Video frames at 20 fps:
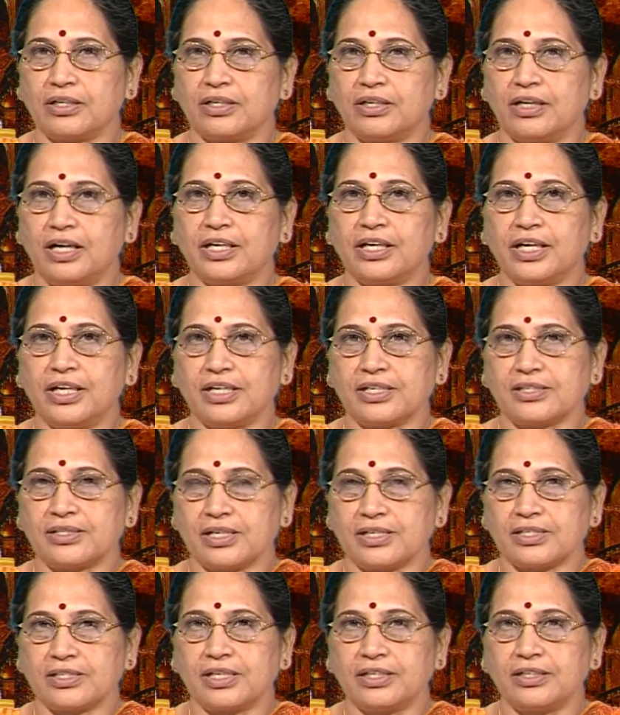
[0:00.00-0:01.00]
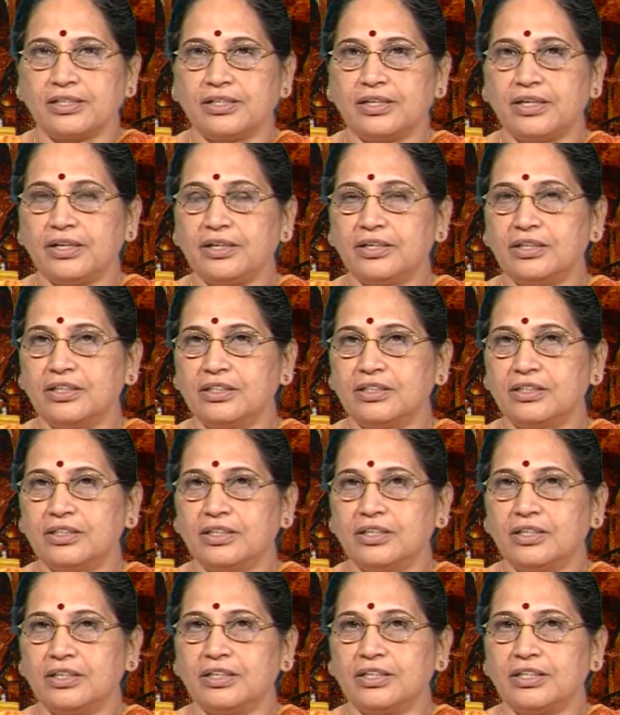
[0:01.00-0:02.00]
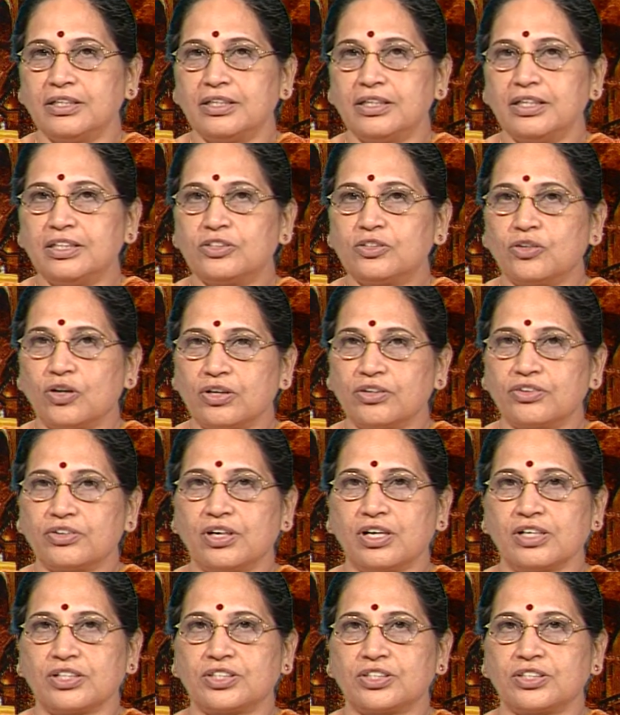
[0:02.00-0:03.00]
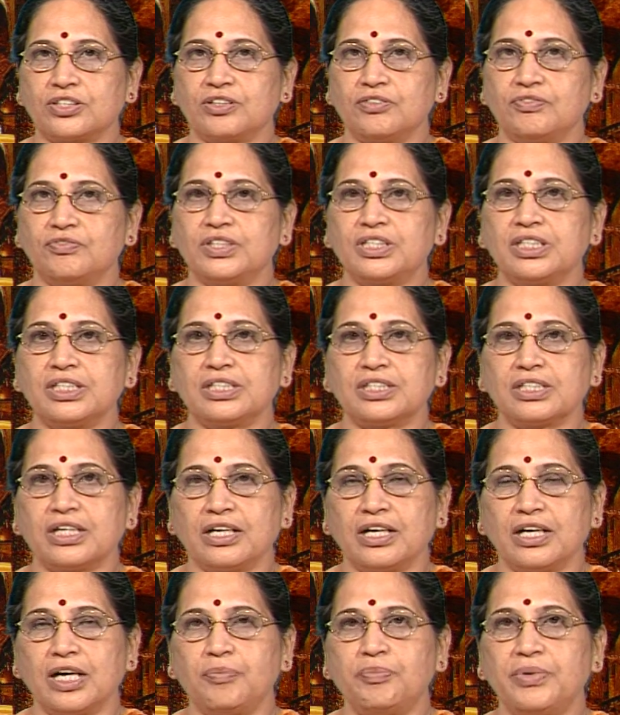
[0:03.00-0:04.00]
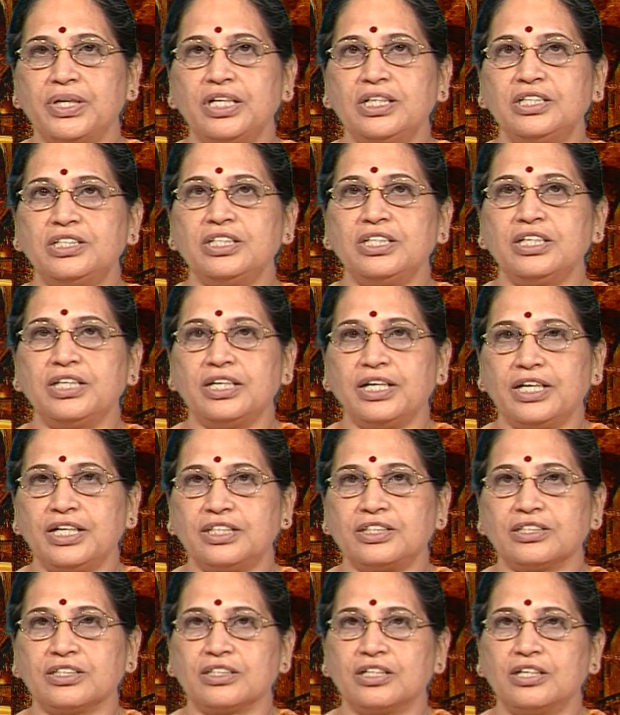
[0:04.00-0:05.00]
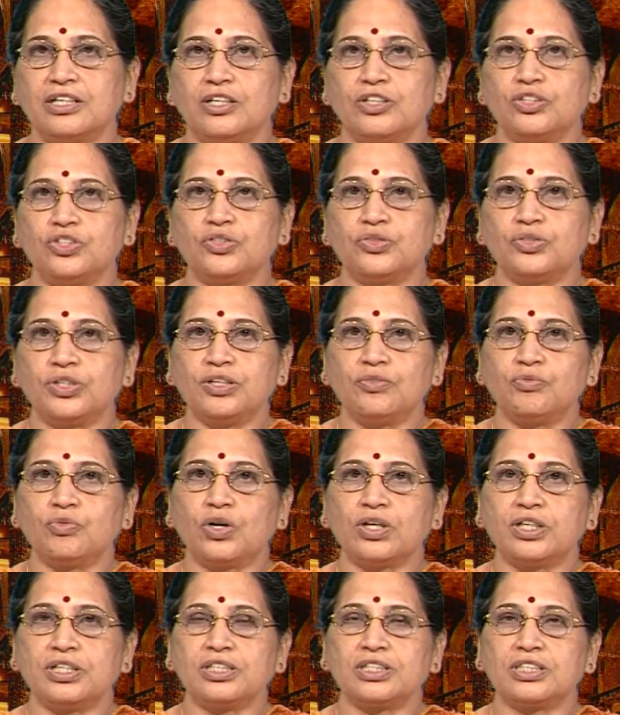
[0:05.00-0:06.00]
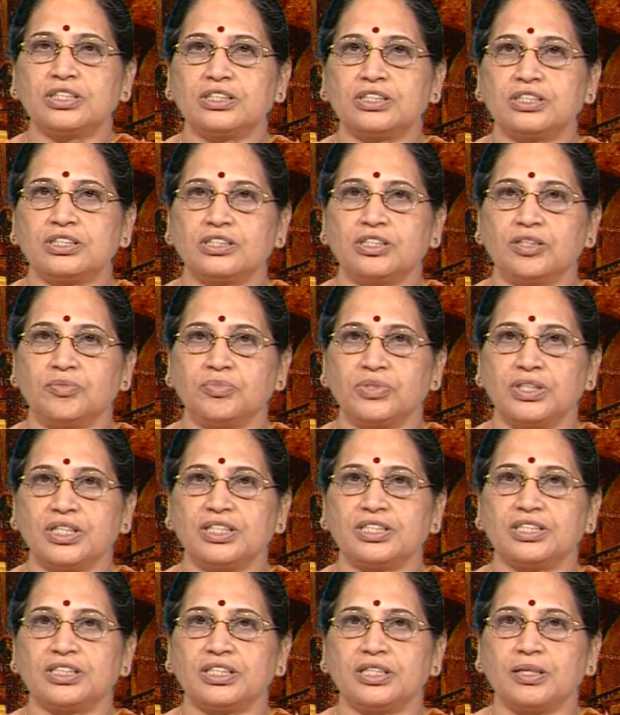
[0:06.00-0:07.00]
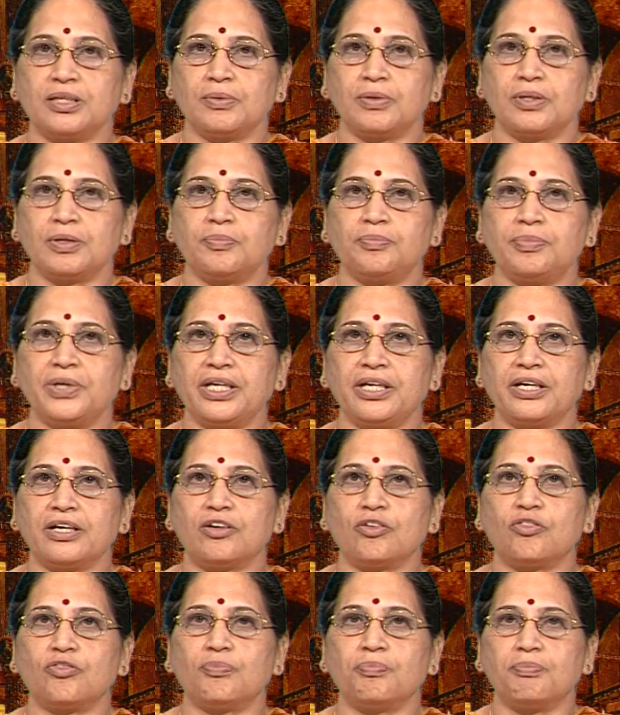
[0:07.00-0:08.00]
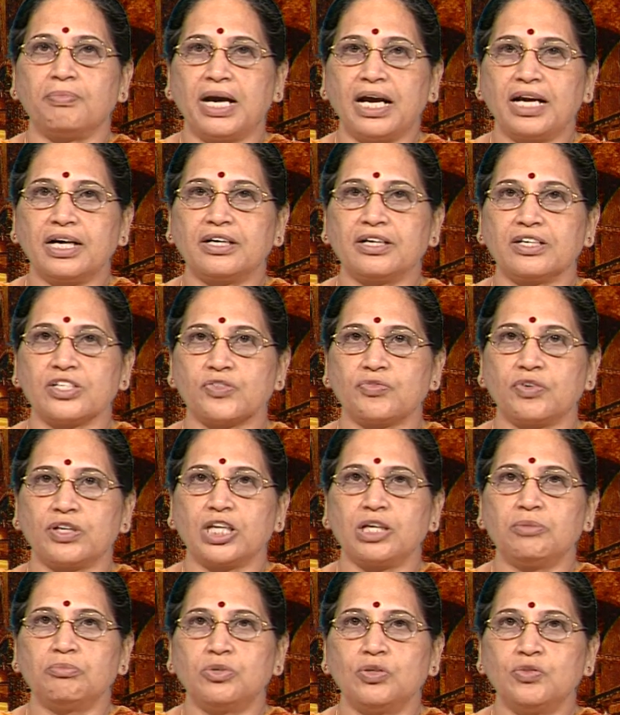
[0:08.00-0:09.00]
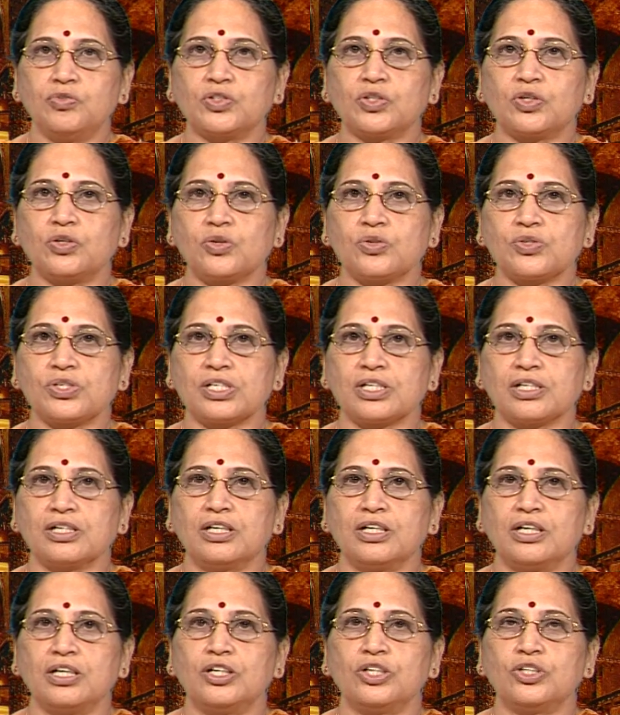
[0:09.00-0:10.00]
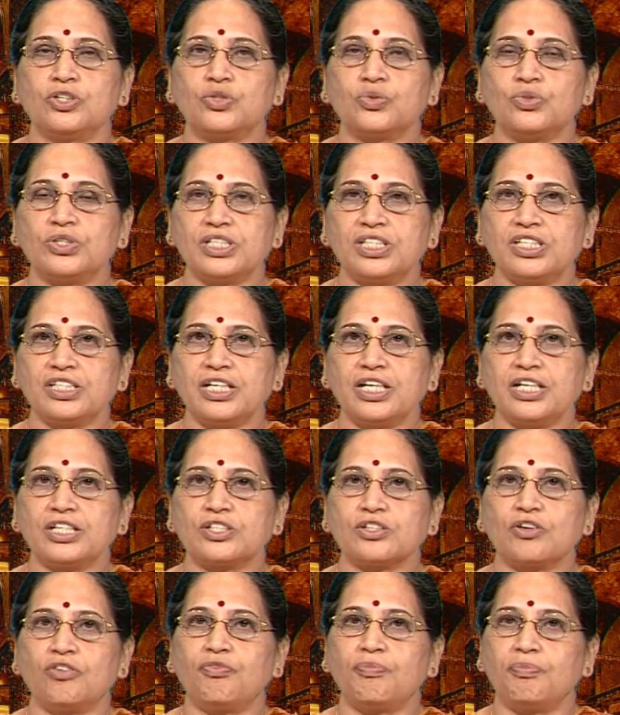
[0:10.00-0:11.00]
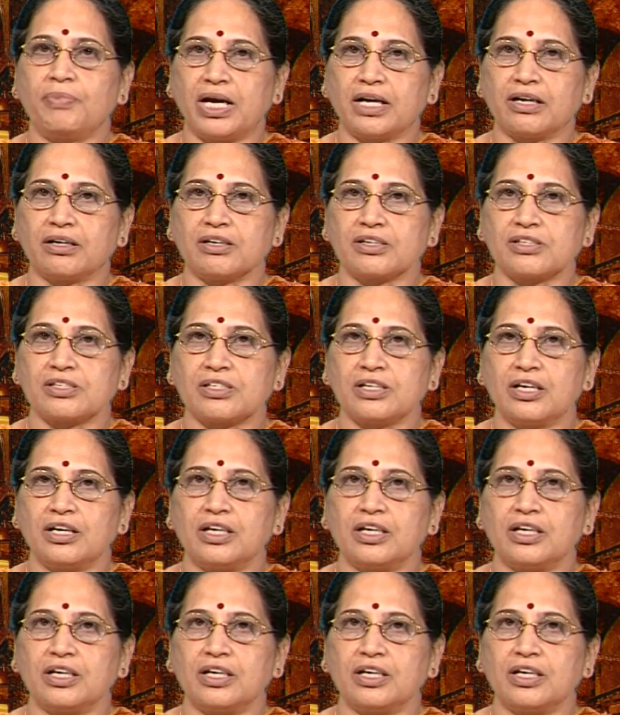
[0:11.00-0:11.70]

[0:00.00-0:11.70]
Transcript: Again, as I said earlier, it contrasts with his ability later, during what is termed his period of madness, when he moves closer to the state of madness,